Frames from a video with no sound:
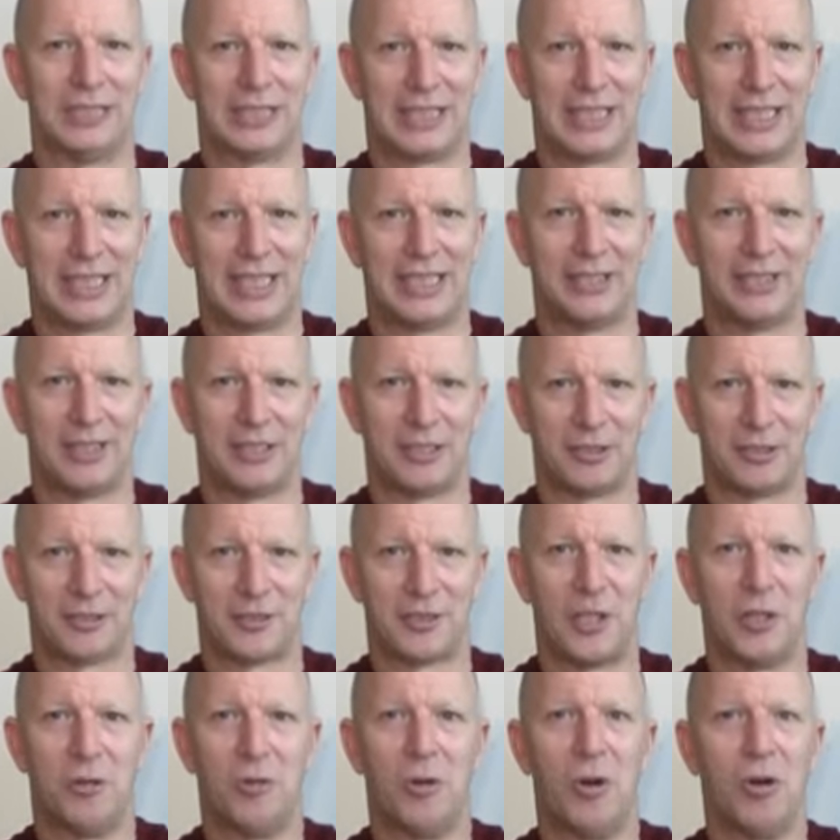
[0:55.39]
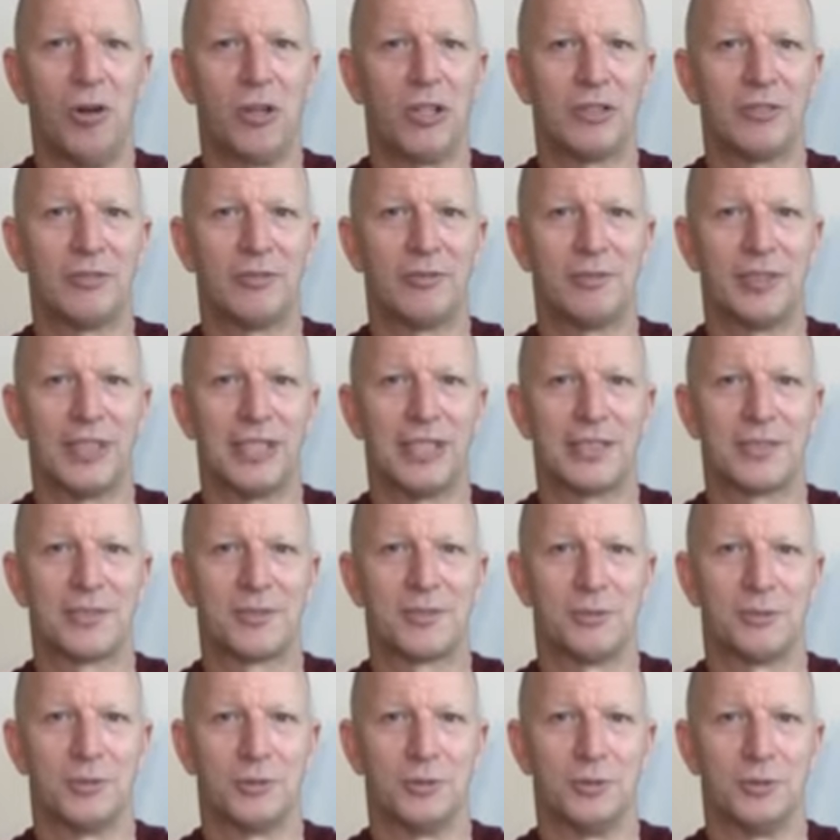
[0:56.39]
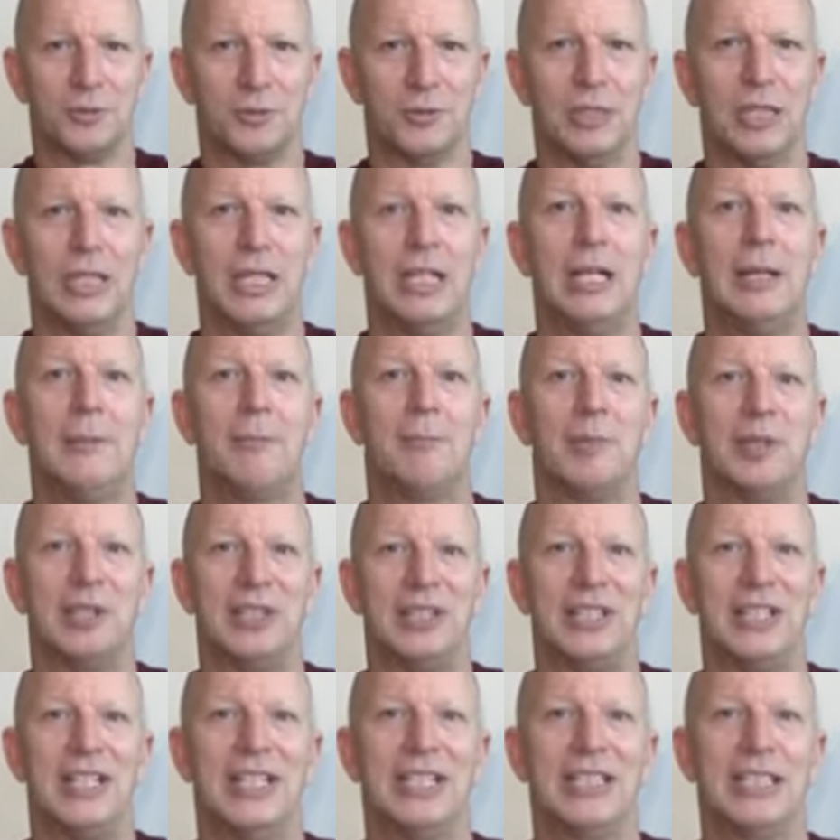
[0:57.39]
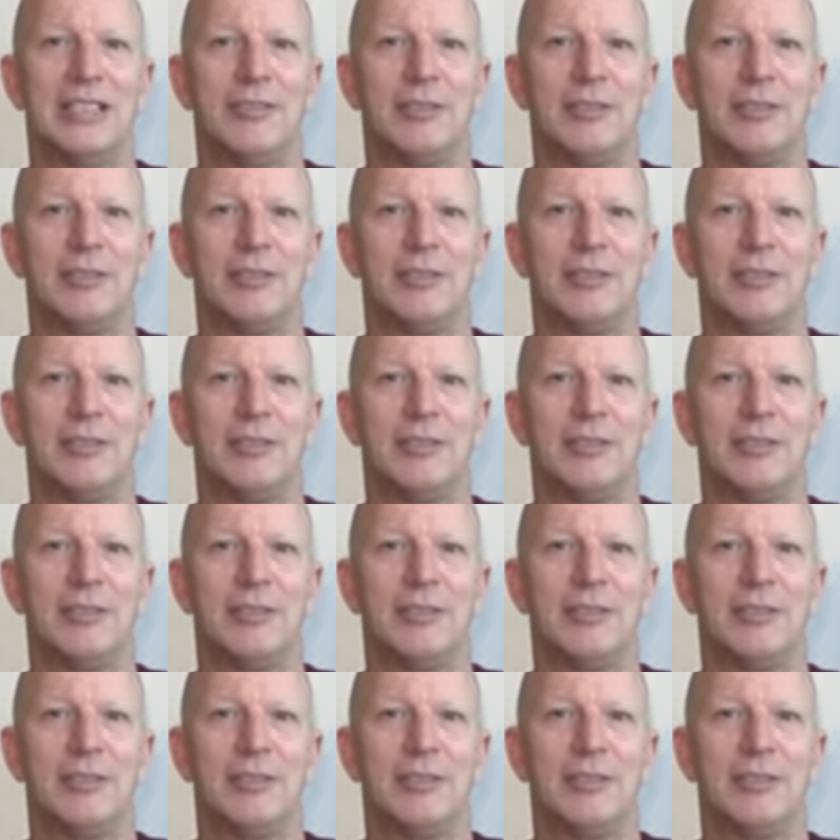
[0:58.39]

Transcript: again, there's no hard and fast rule, but not